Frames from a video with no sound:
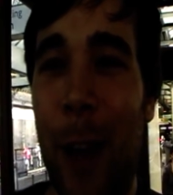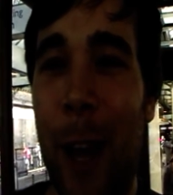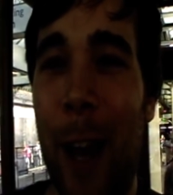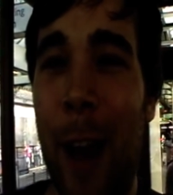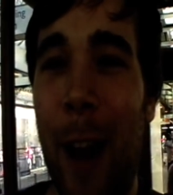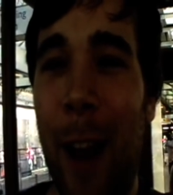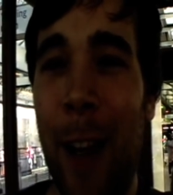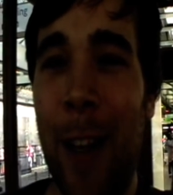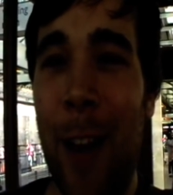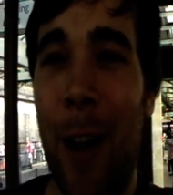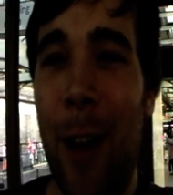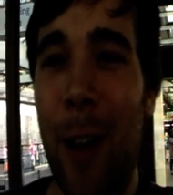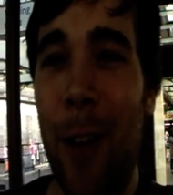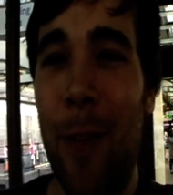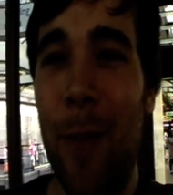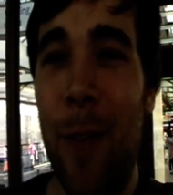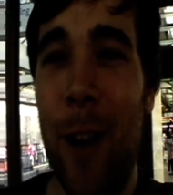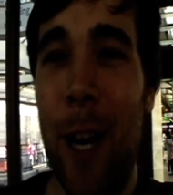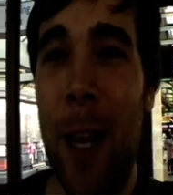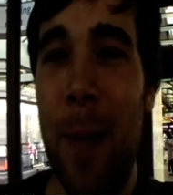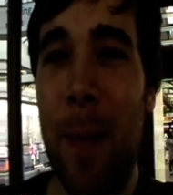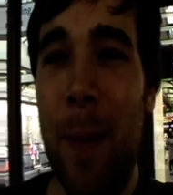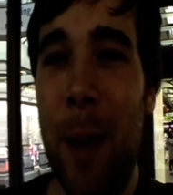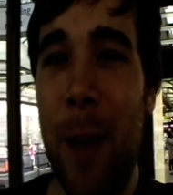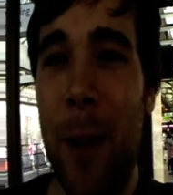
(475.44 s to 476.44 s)
I can't
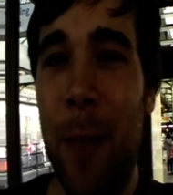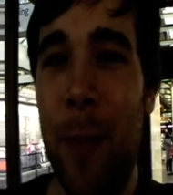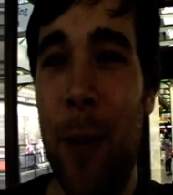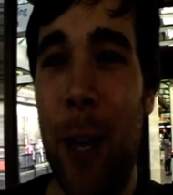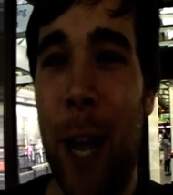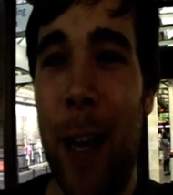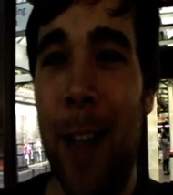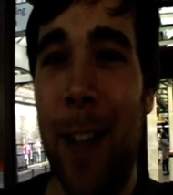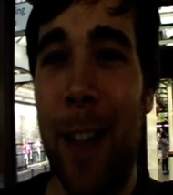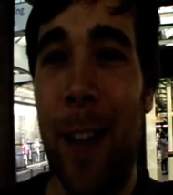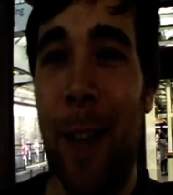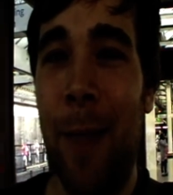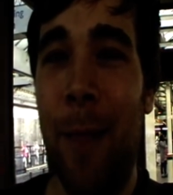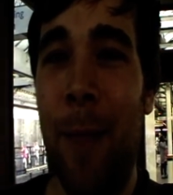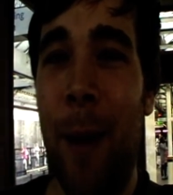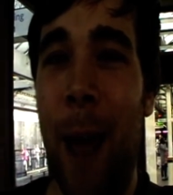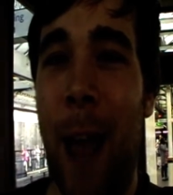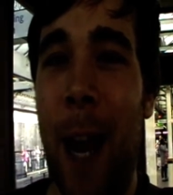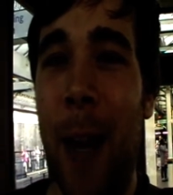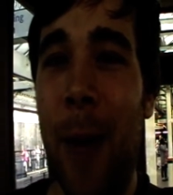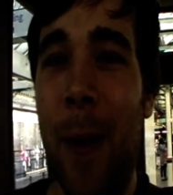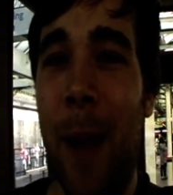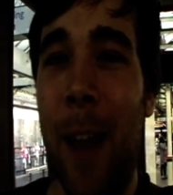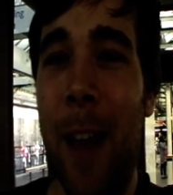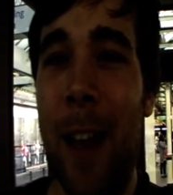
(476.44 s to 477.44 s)
really be objective.
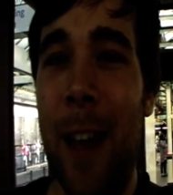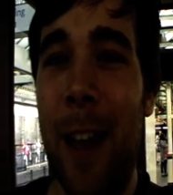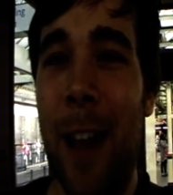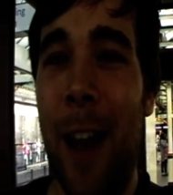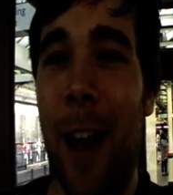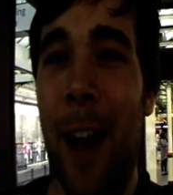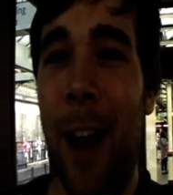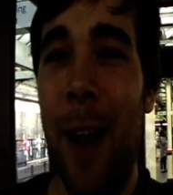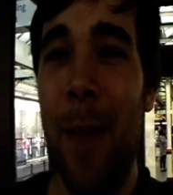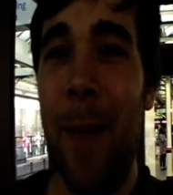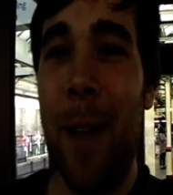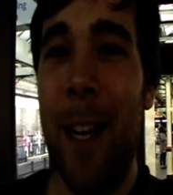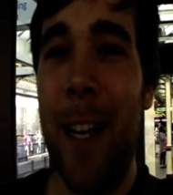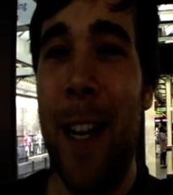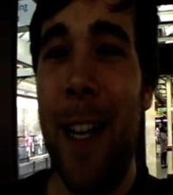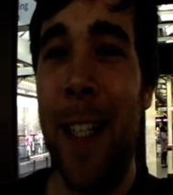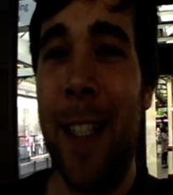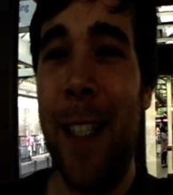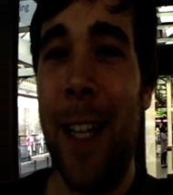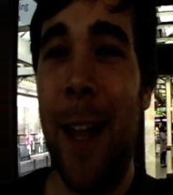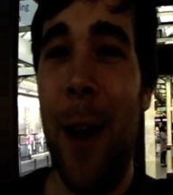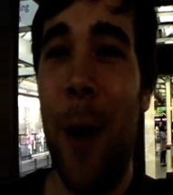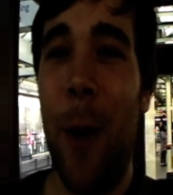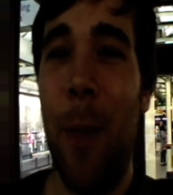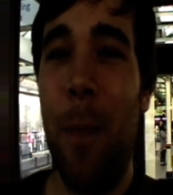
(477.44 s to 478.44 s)
But anyway, I'm in
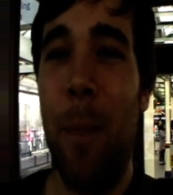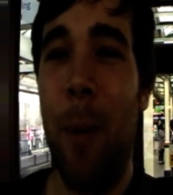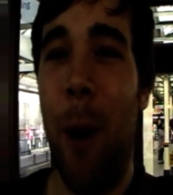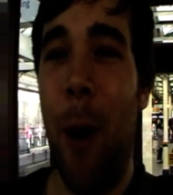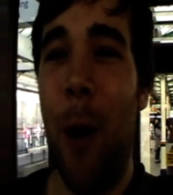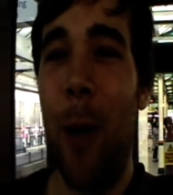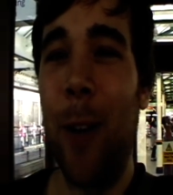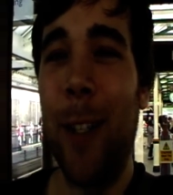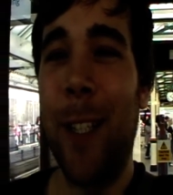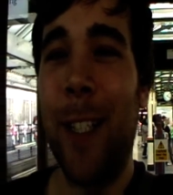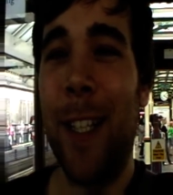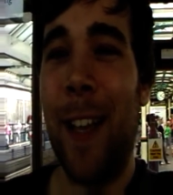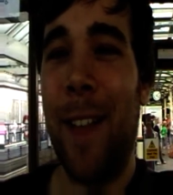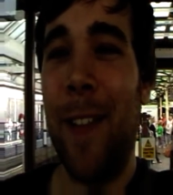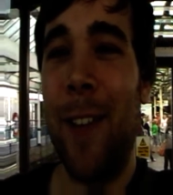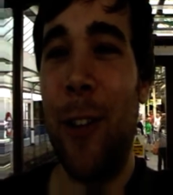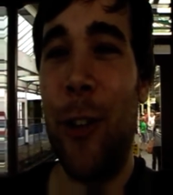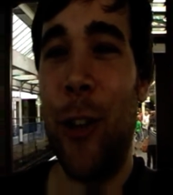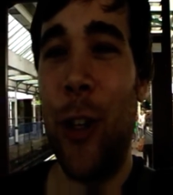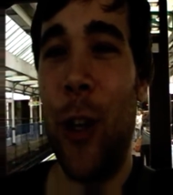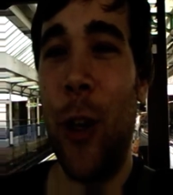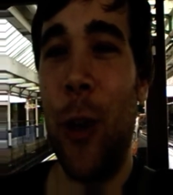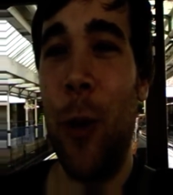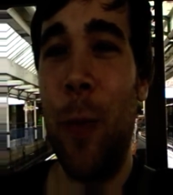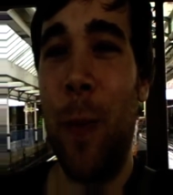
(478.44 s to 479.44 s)
this little box at the
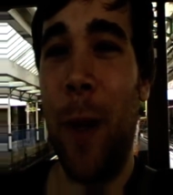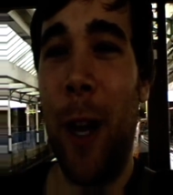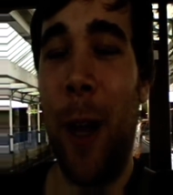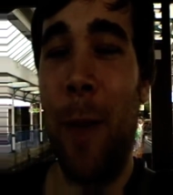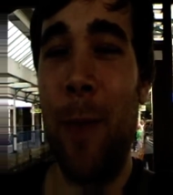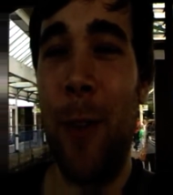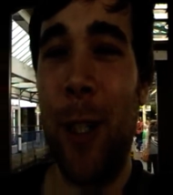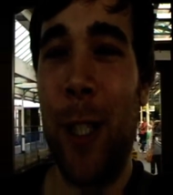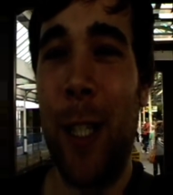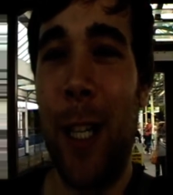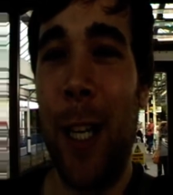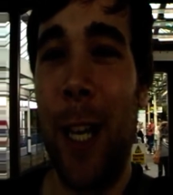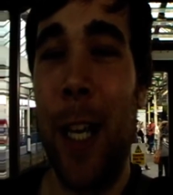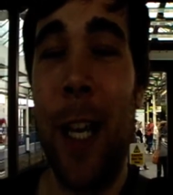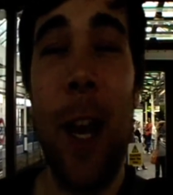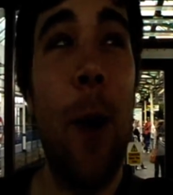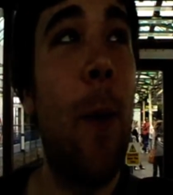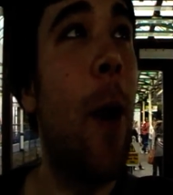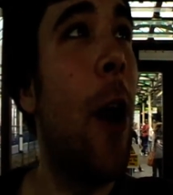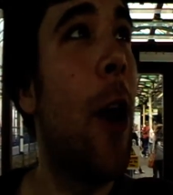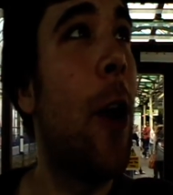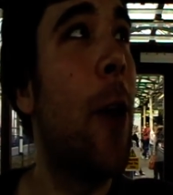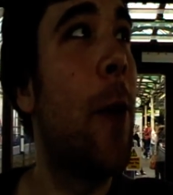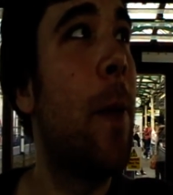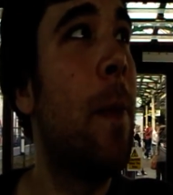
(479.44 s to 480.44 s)
Tube, and I'm just going to
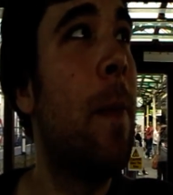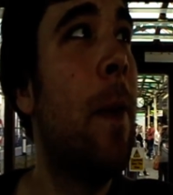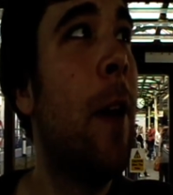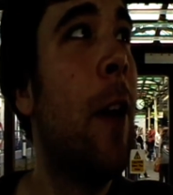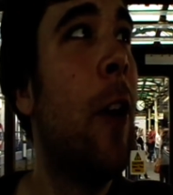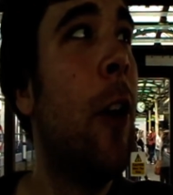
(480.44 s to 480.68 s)
go home,